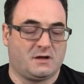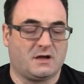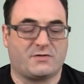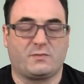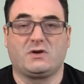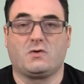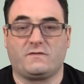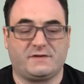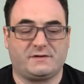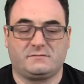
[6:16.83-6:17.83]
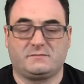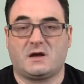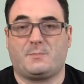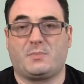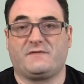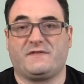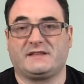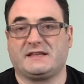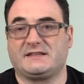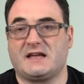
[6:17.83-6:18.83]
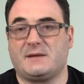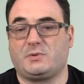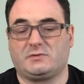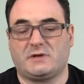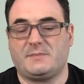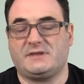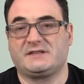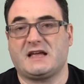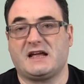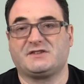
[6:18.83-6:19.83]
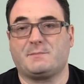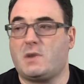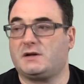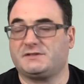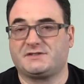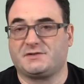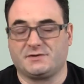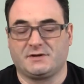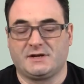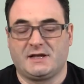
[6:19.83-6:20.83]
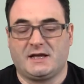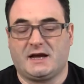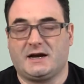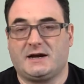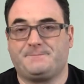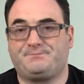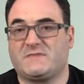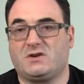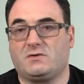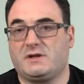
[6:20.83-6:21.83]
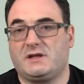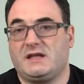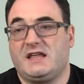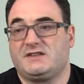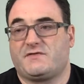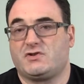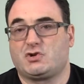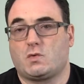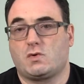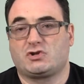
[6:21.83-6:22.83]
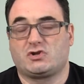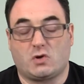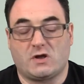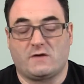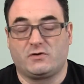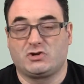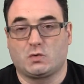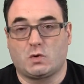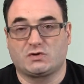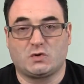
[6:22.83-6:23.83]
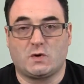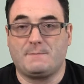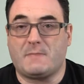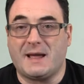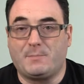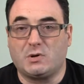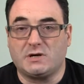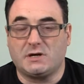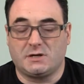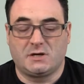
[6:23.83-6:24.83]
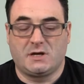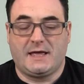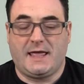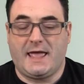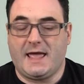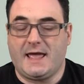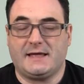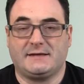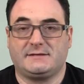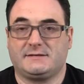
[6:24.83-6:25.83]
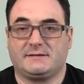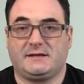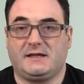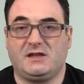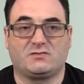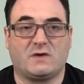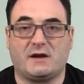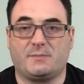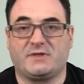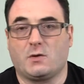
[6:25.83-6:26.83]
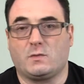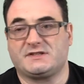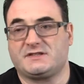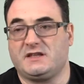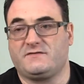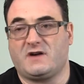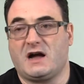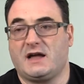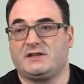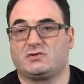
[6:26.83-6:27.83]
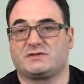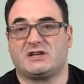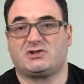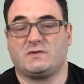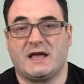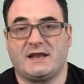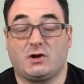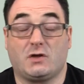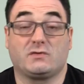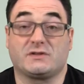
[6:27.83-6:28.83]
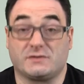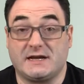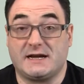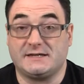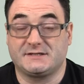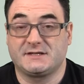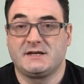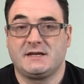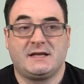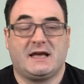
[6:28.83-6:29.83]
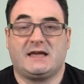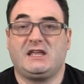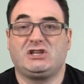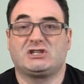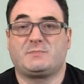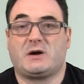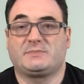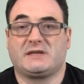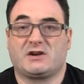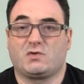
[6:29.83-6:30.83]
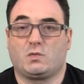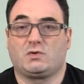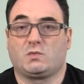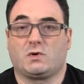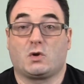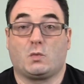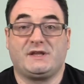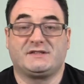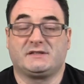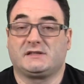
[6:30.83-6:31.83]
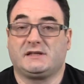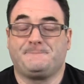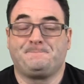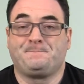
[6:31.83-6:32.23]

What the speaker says: Guthrie Govan, a perfect example. I mean, this guy's a monster. You know, he's a virtuoso in my book, and he's right up there with Steve Vai, Joe Satriani, and all those other guys. And he just popped out of the woodwork recently.